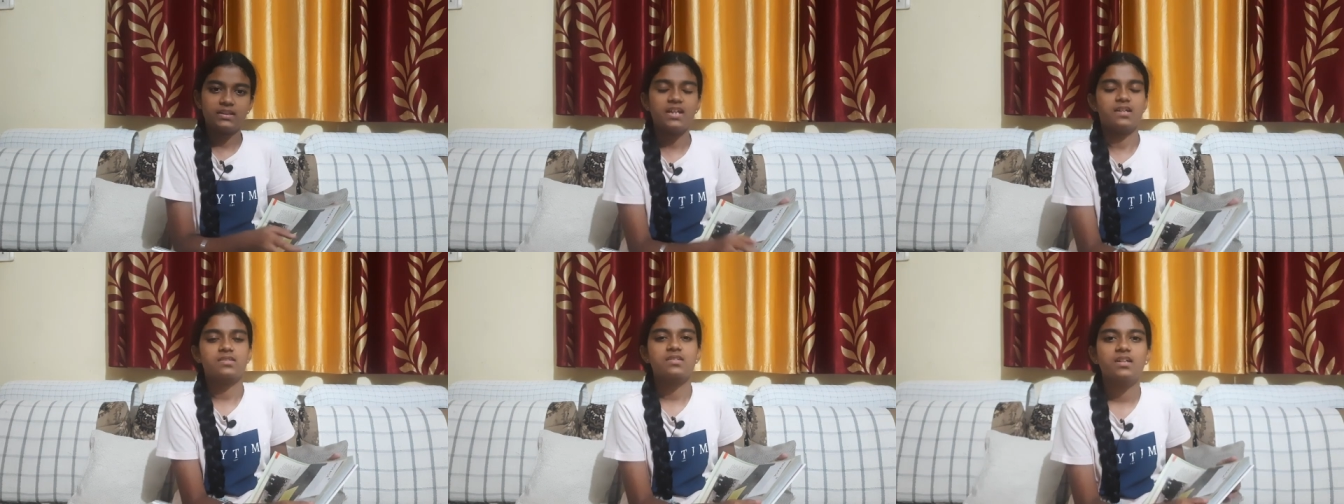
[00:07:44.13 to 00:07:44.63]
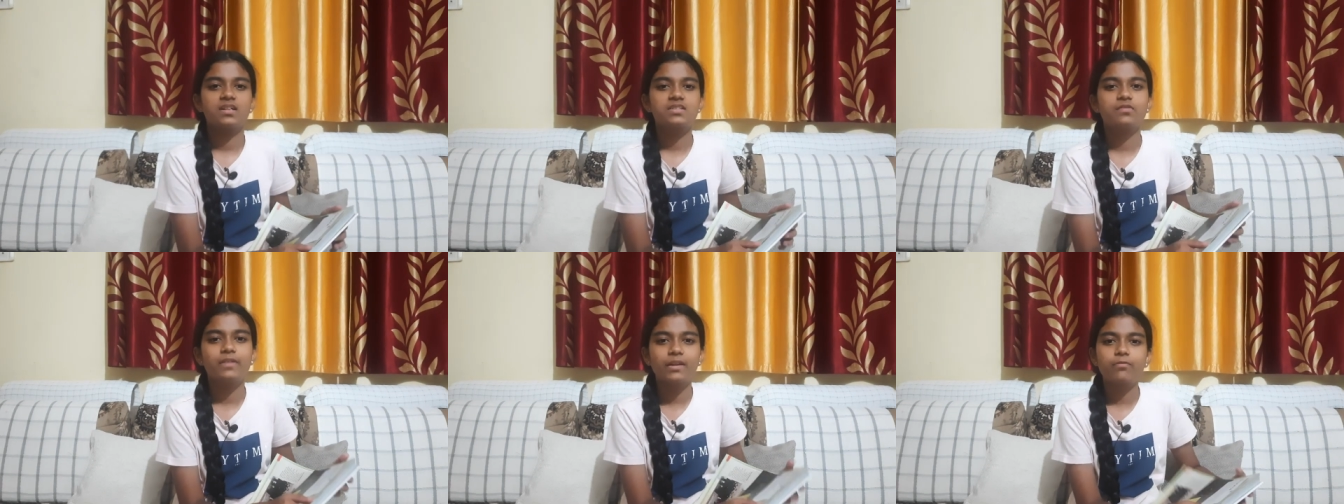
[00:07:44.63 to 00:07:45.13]
Yes,
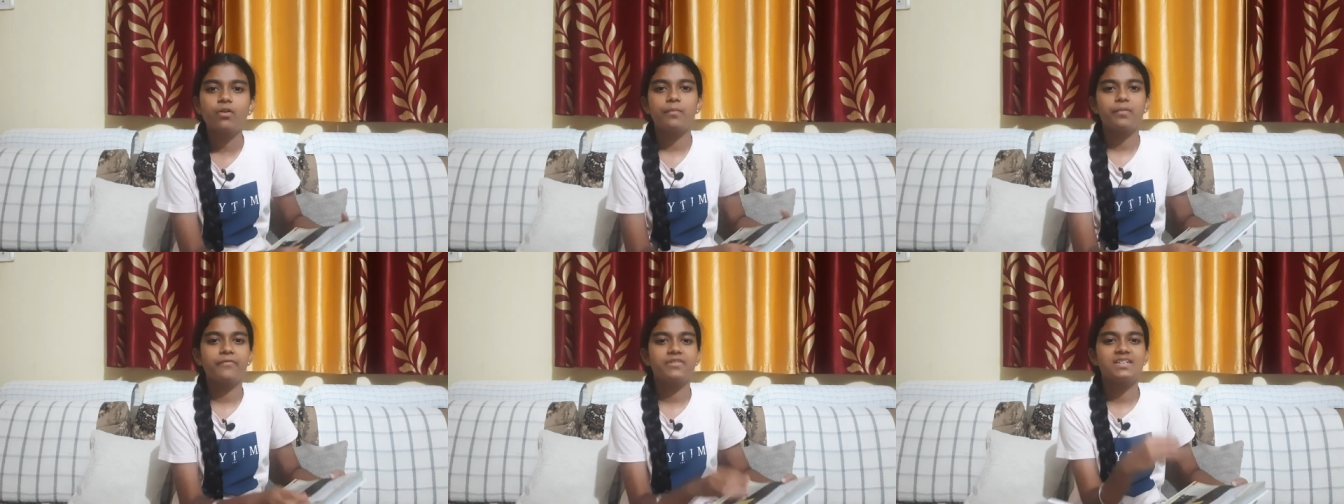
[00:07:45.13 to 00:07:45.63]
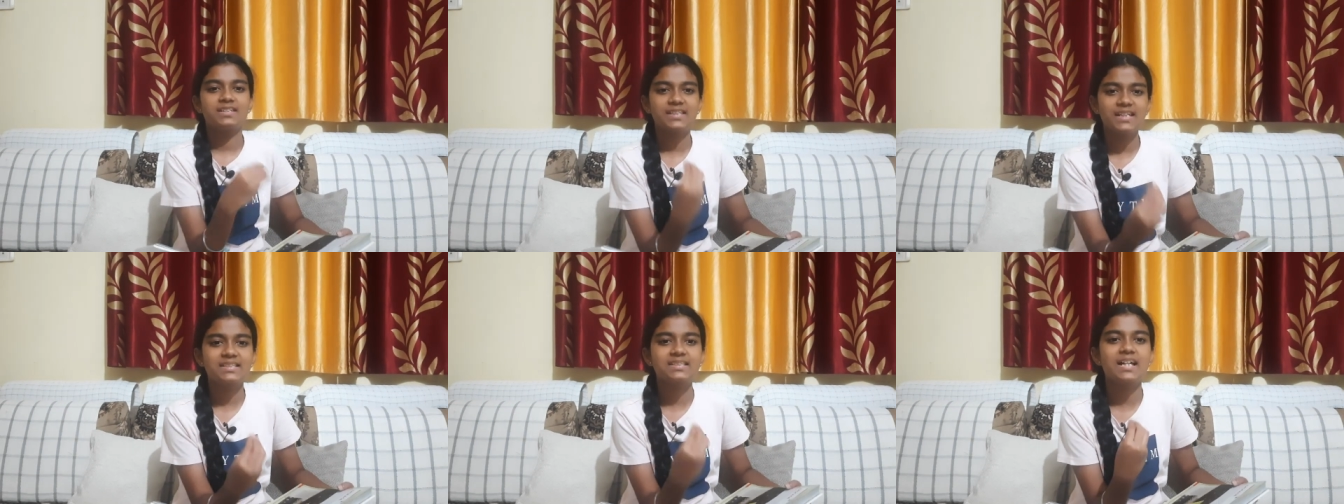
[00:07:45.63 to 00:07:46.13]
it's a weak form of a
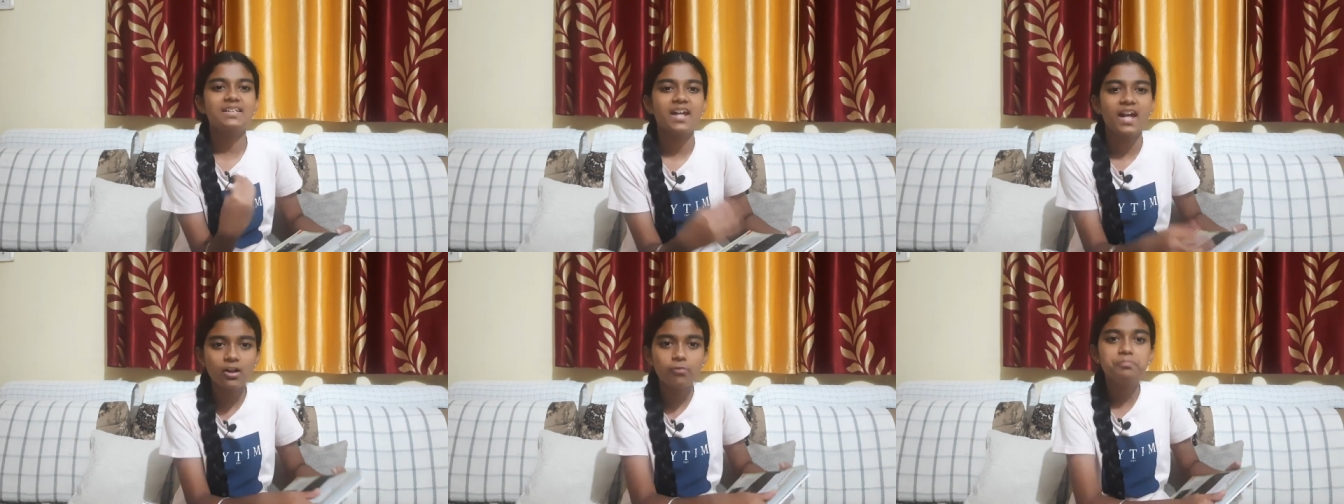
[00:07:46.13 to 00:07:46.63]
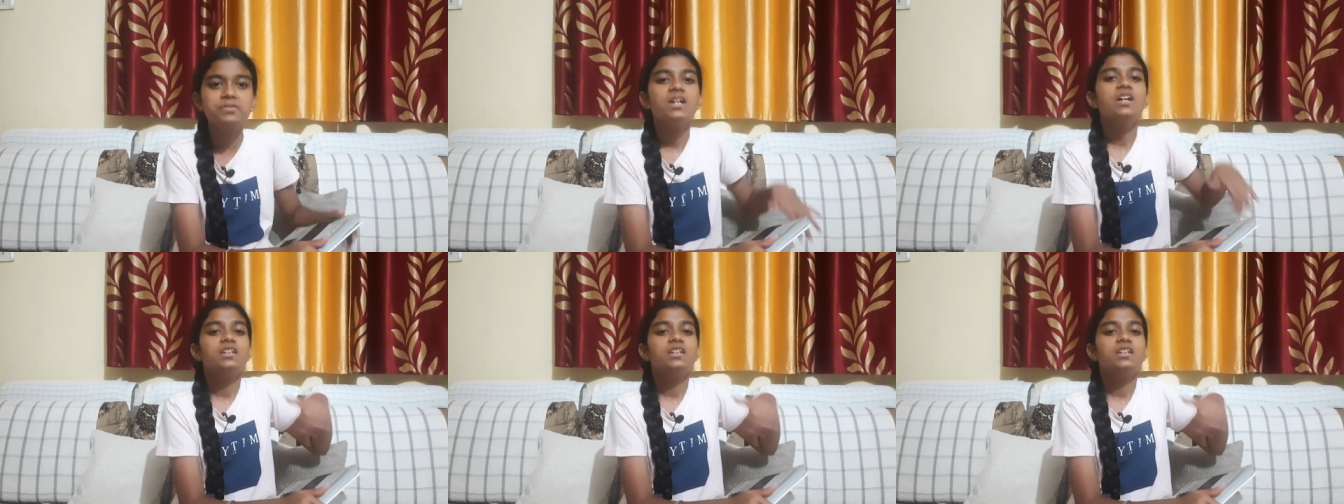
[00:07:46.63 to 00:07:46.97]
disease that helps